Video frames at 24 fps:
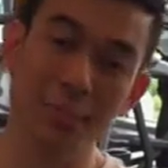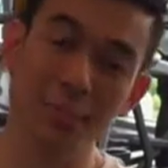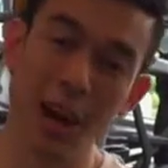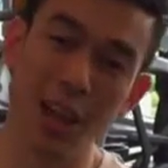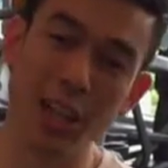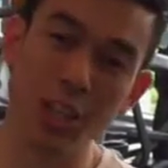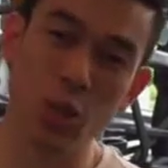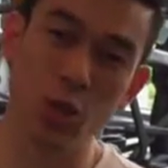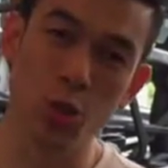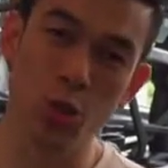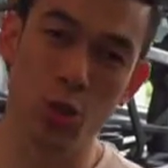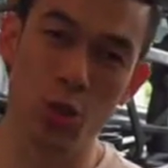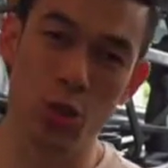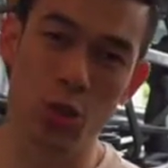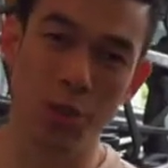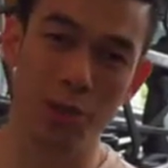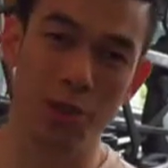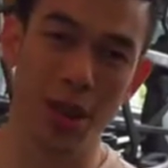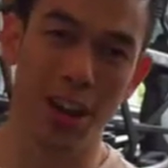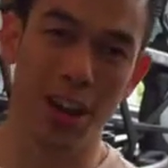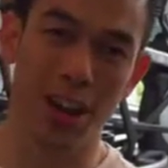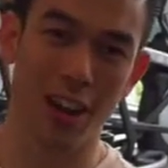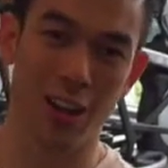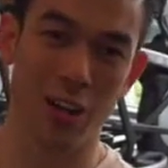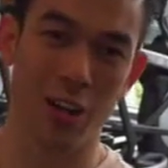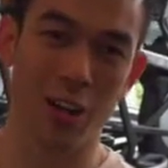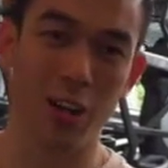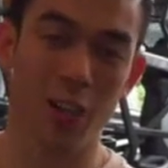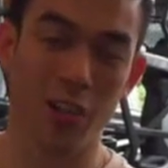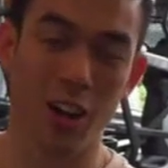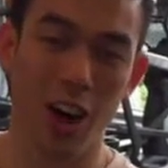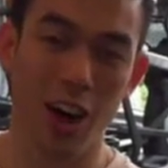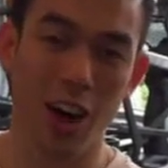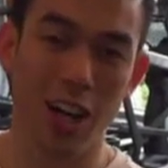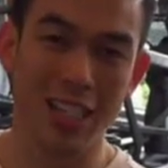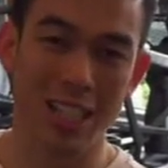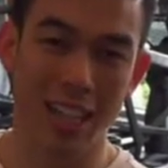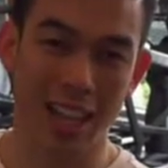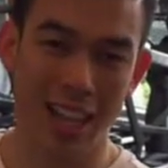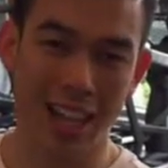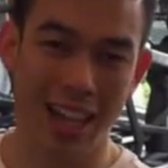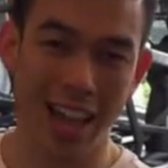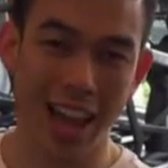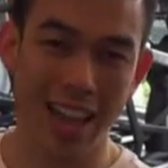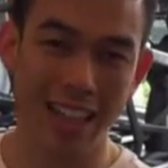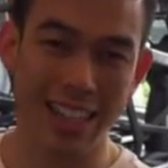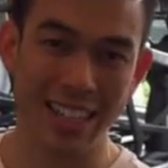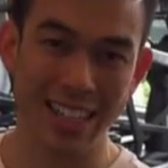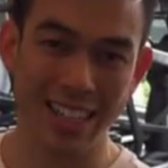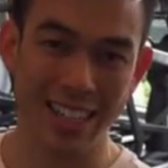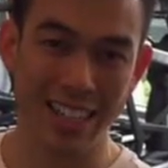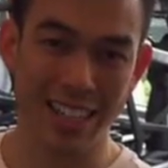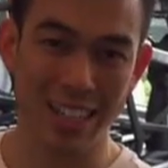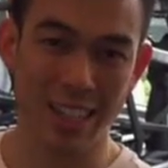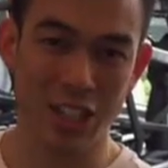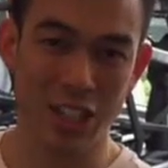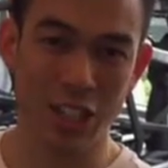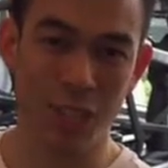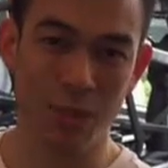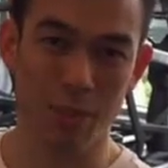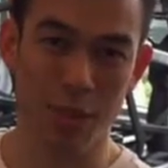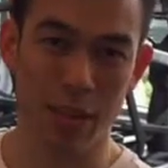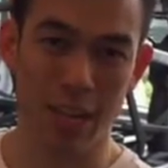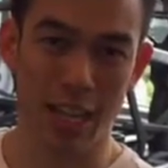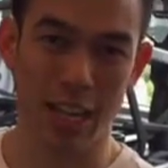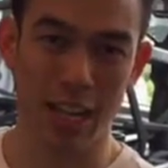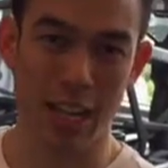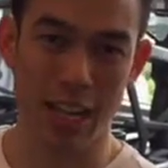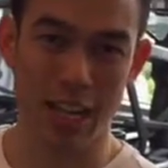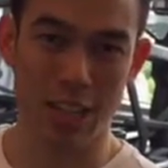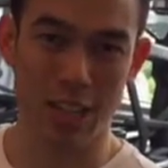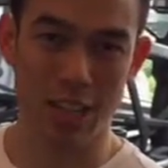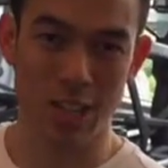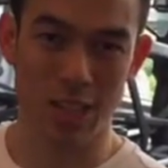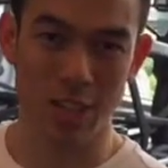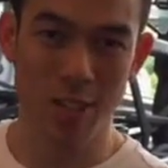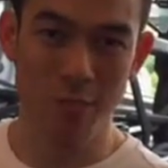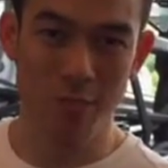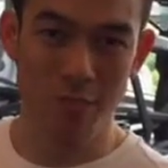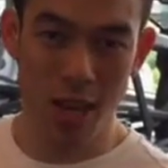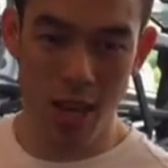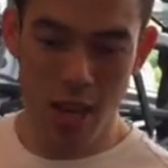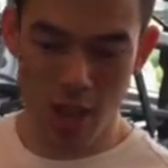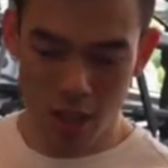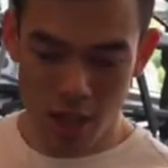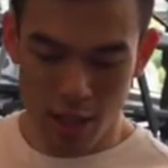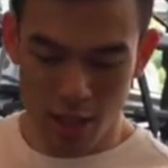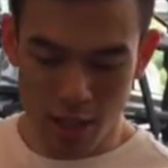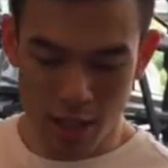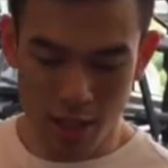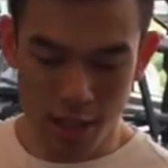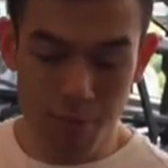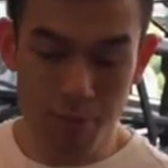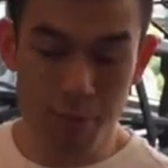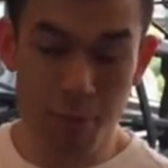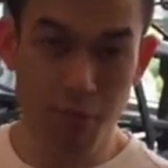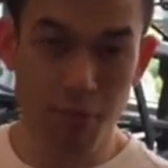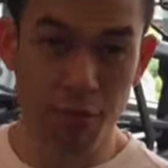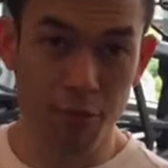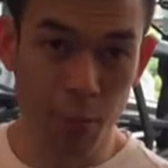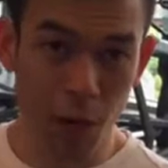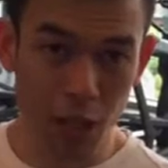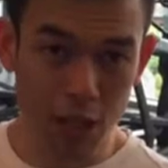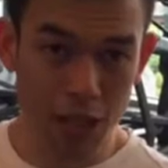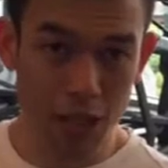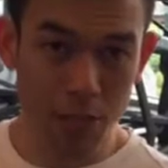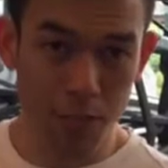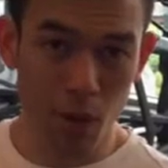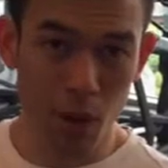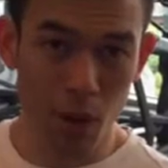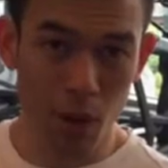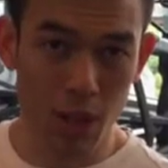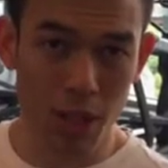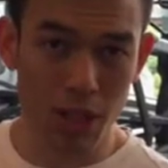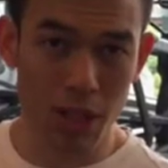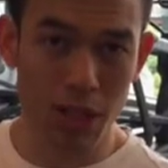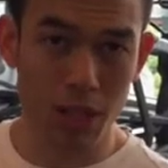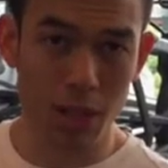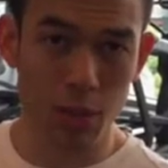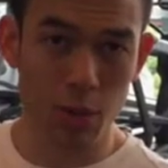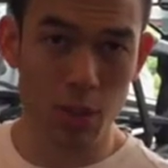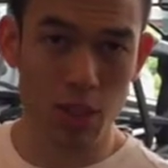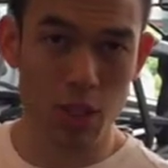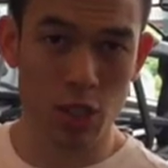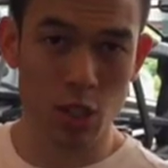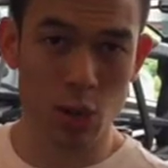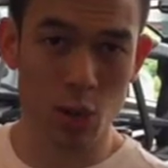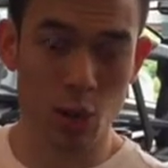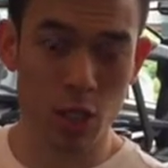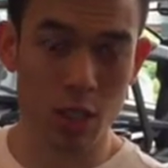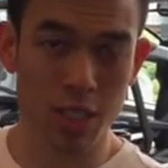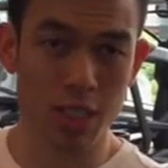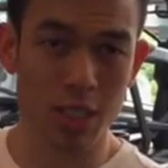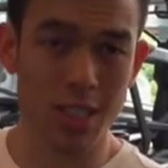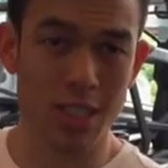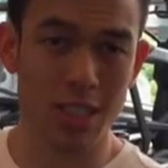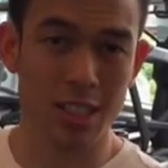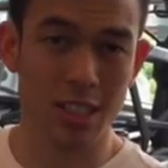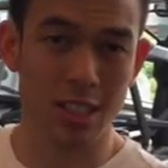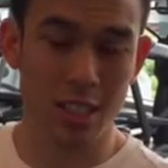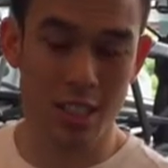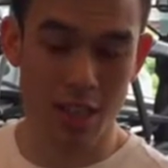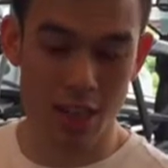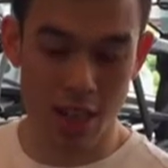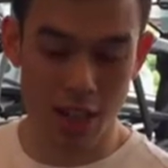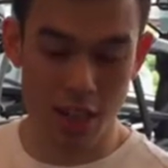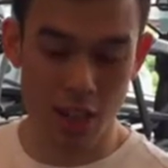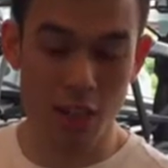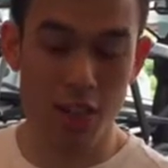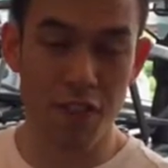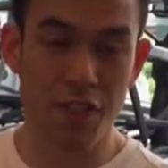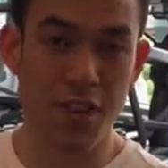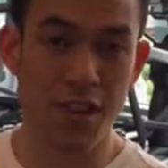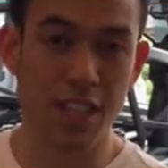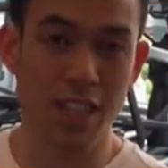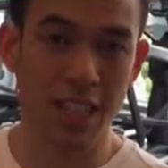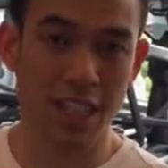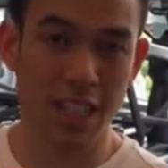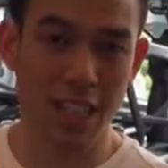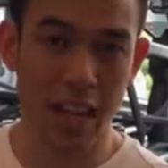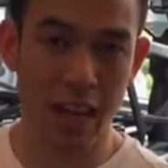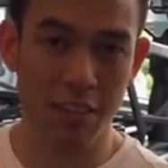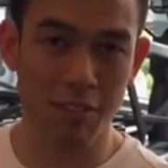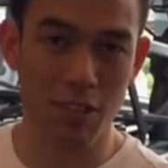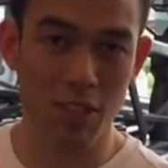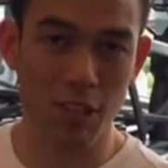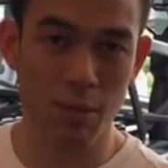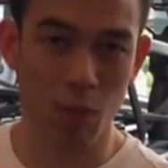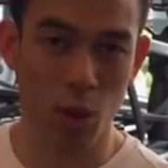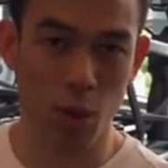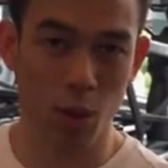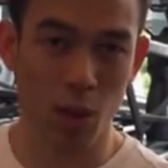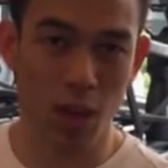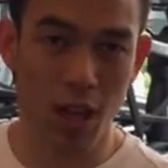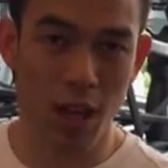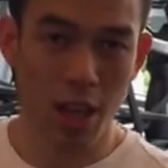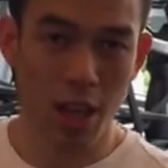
muscle group that a lot of guys are lacking in the gym, okay? So the most important thing with squats is that you're feeling comfortable.